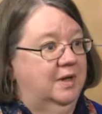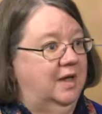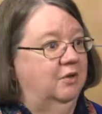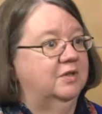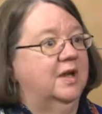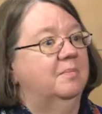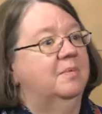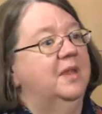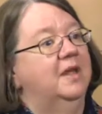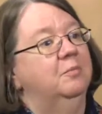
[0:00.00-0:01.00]
and on top of
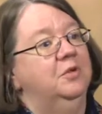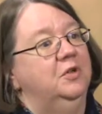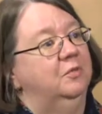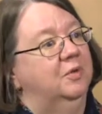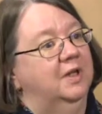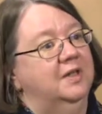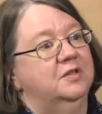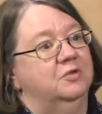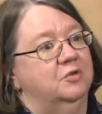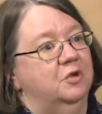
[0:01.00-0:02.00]
that, when you realize
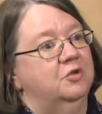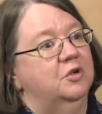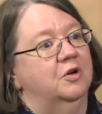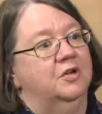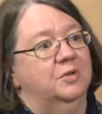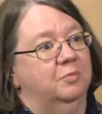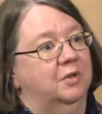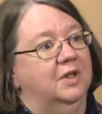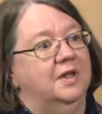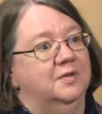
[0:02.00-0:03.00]
there's no charge, it
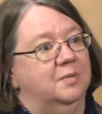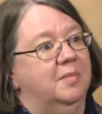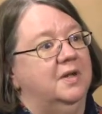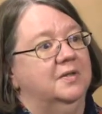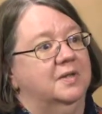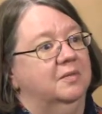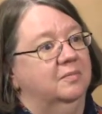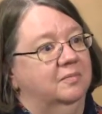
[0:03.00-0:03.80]
really is amazing.